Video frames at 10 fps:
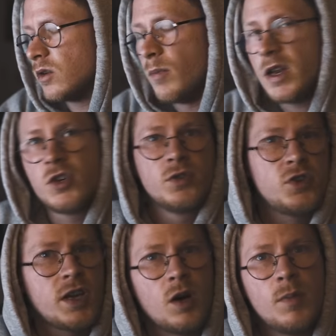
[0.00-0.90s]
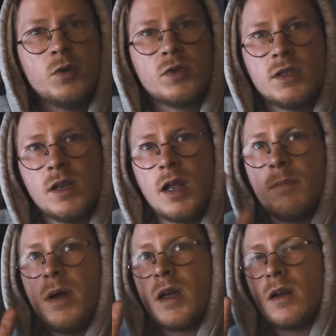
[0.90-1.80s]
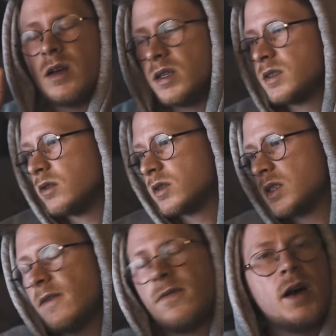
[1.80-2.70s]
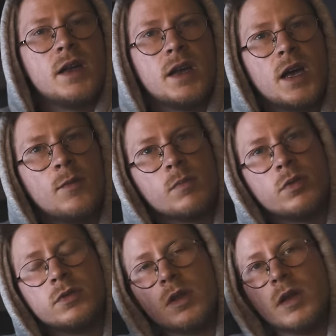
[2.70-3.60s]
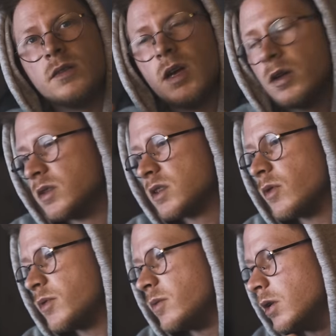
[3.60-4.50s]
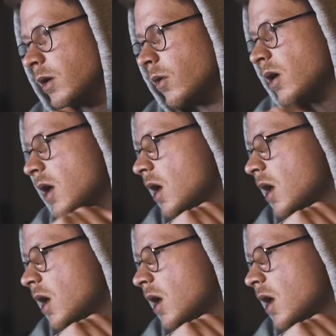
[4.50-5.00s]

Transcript: So make sure to check out my new Cine LUT pack. It's on Sapphire, and I will put the link down in the description below.